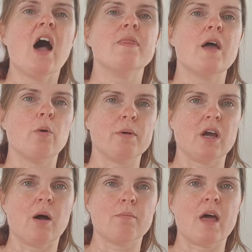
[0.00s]
and they'll
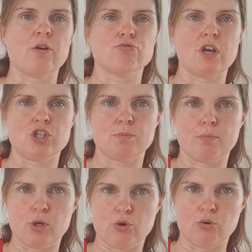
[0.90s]
become that rich
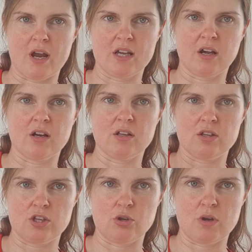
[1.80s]
blue-grey colour
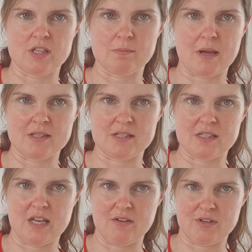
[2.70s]
that you expect to
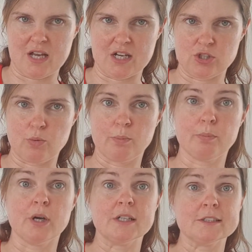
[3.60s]
see of an adult
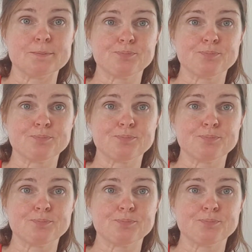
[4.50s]
bird.